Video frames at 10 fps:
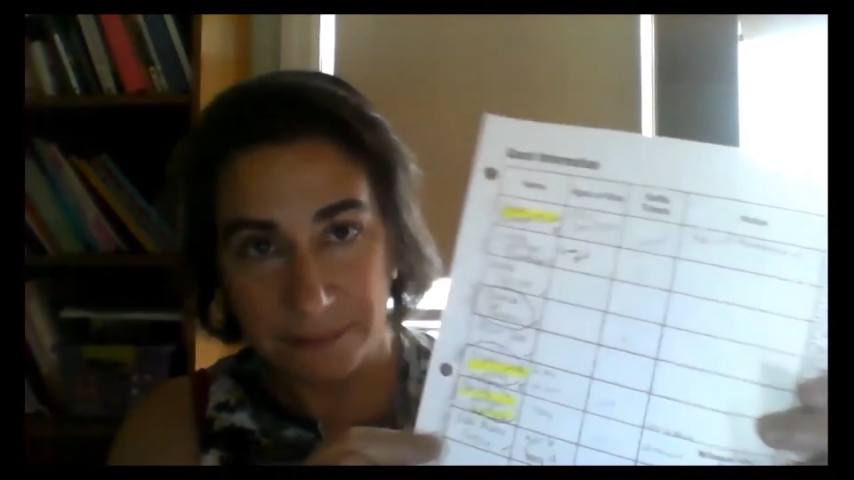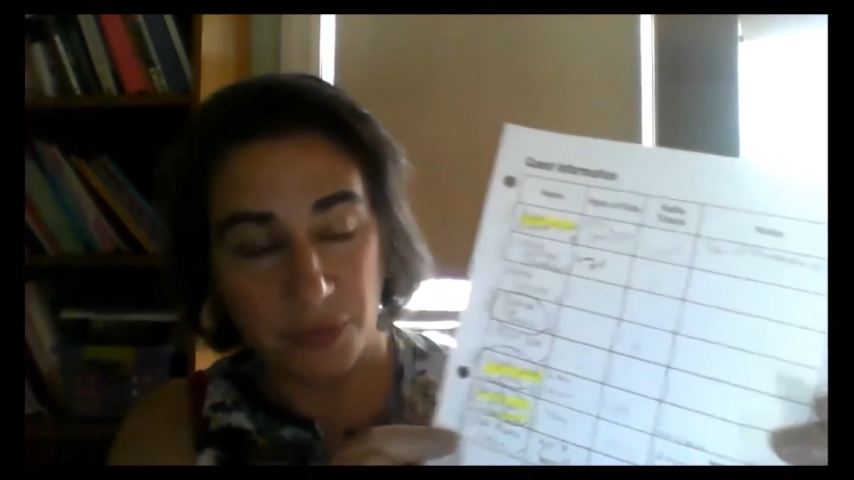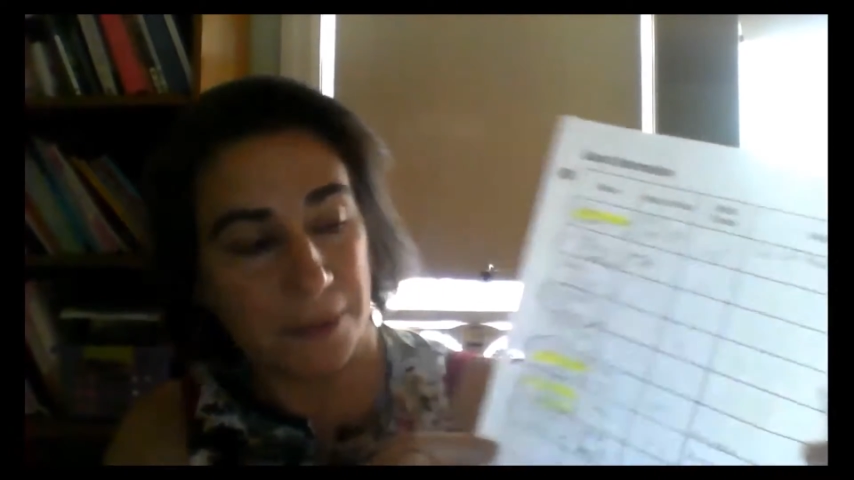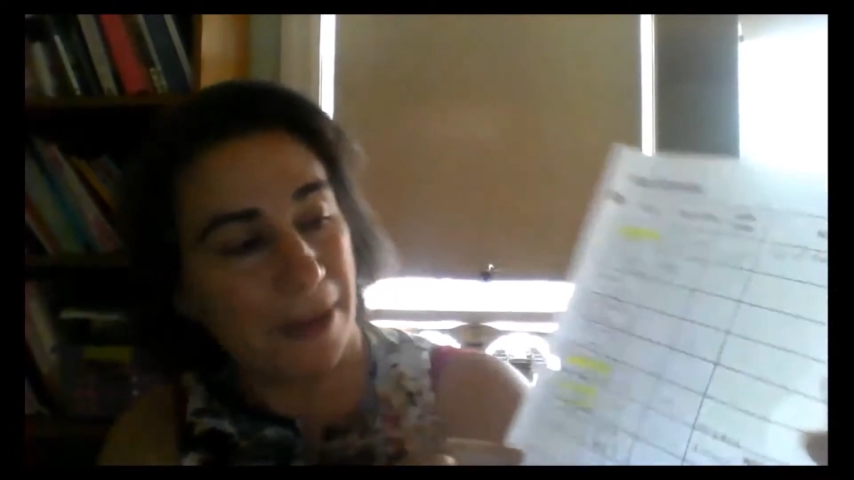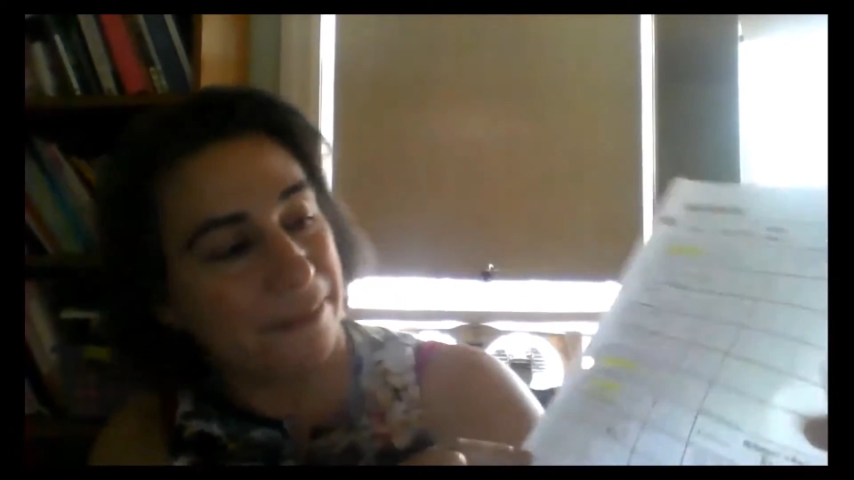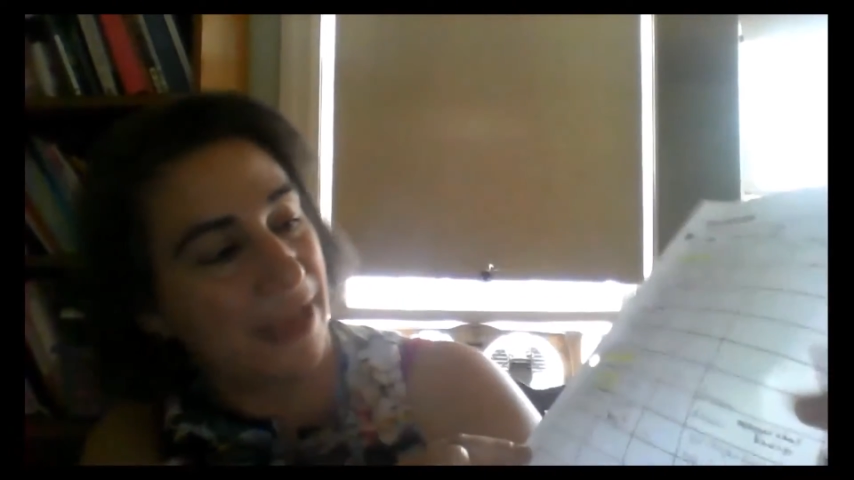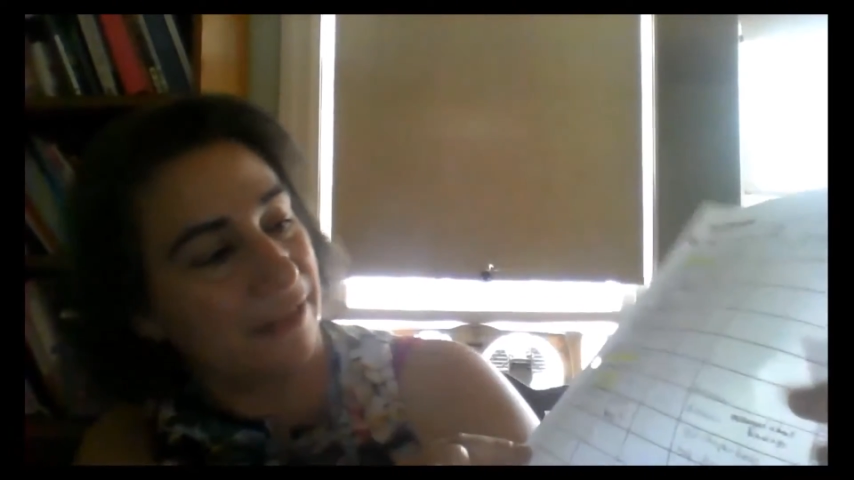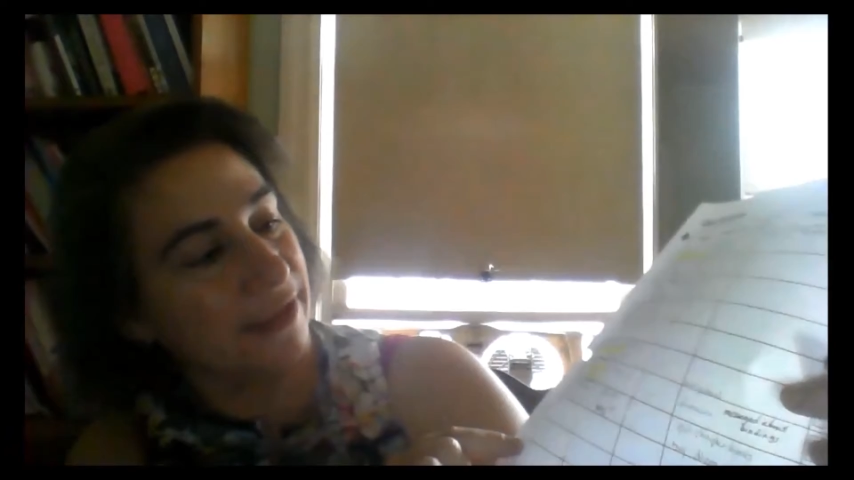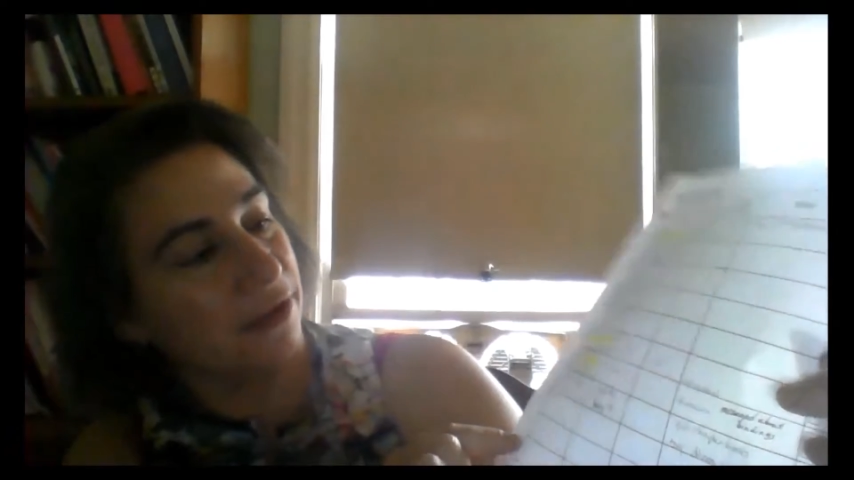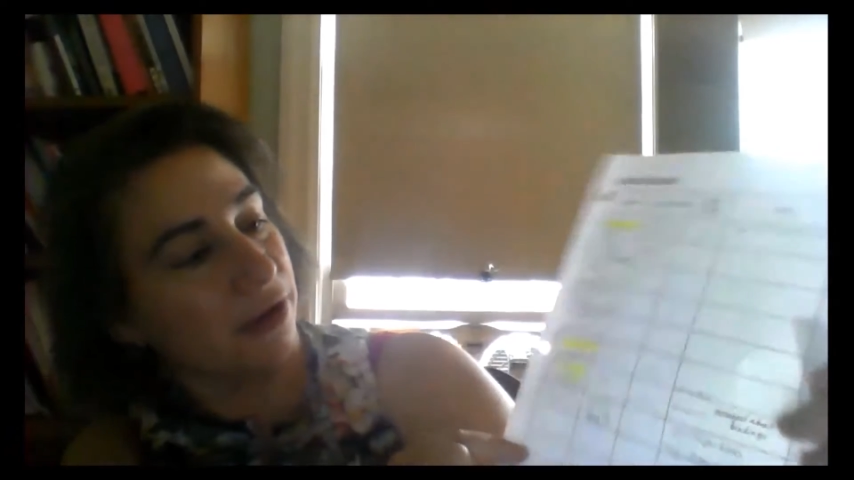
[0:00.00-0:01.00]
More about that
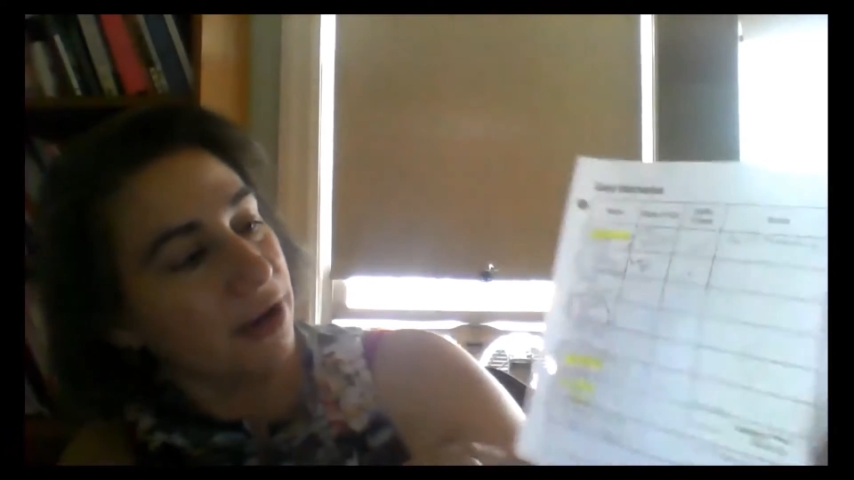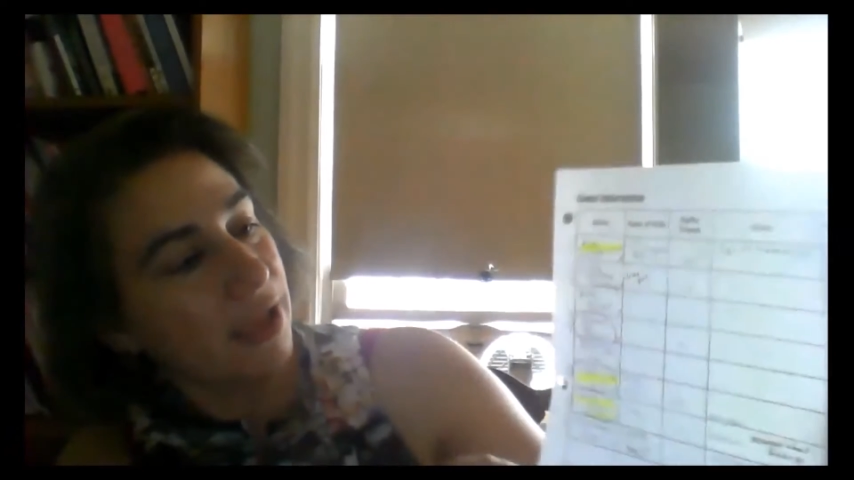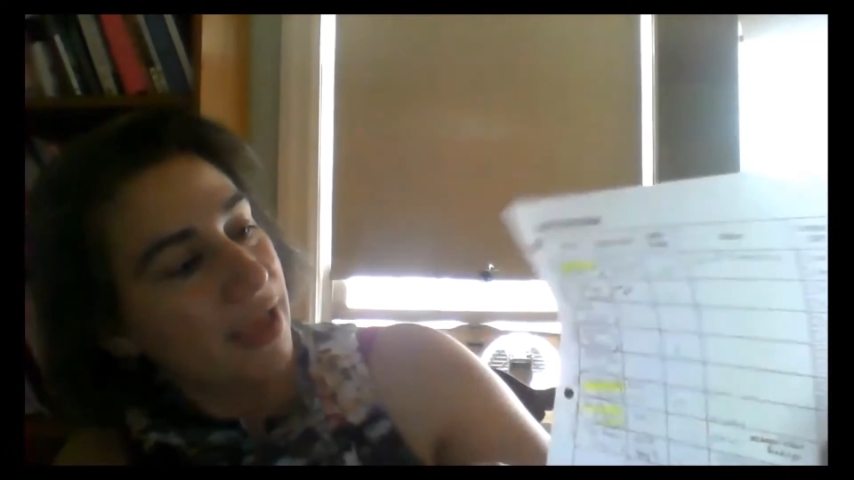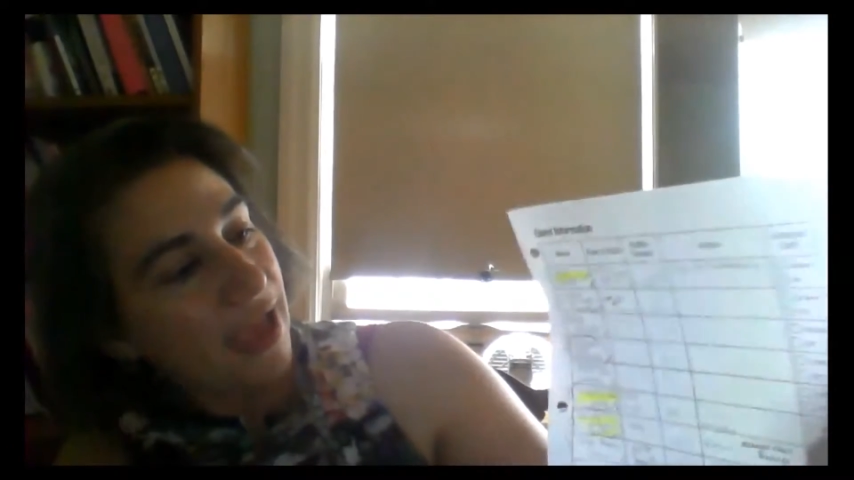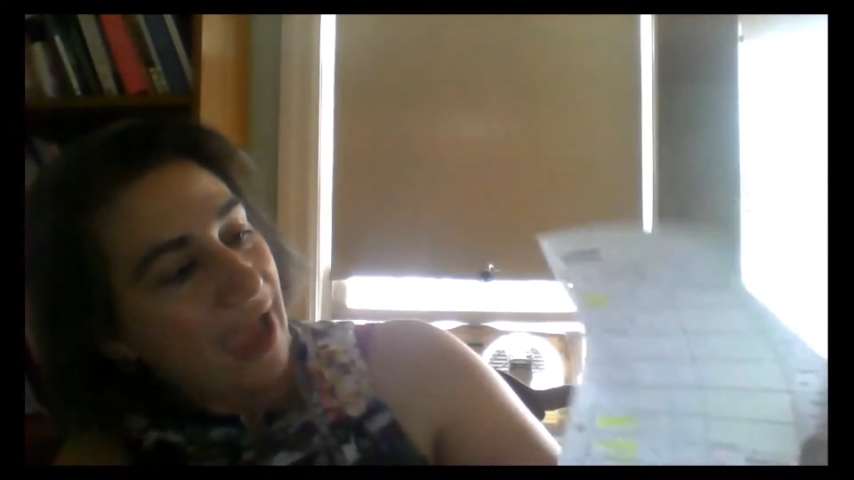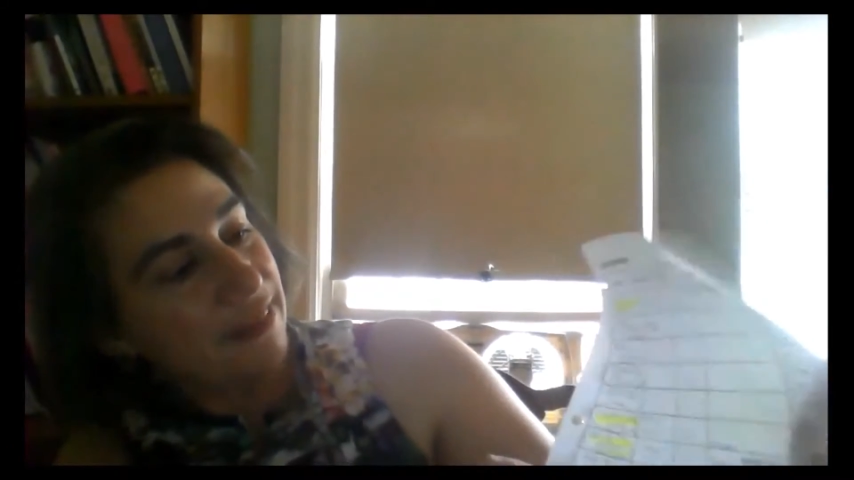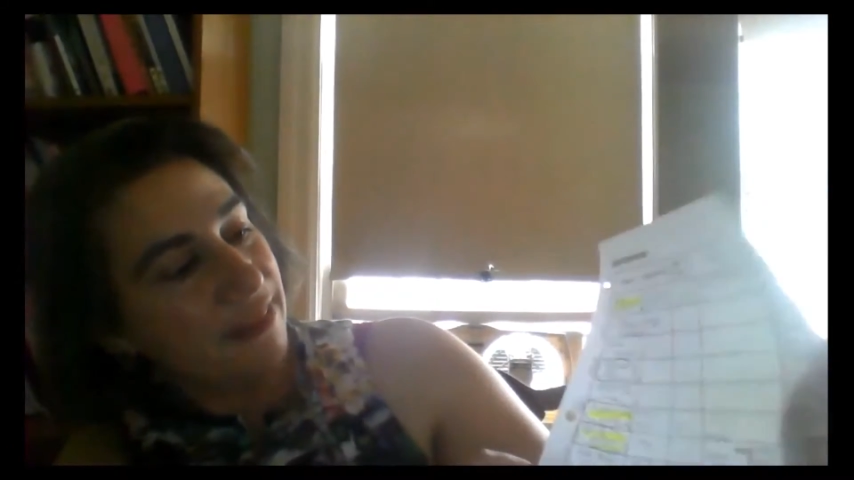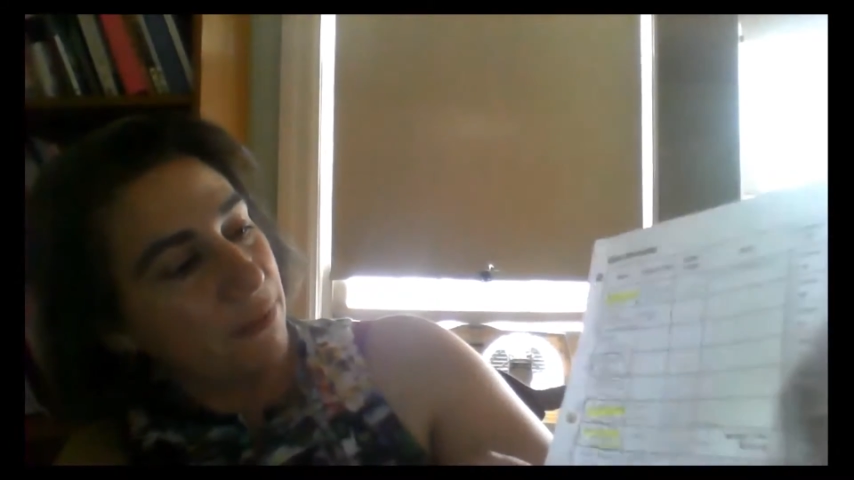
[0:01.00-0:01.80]
later. And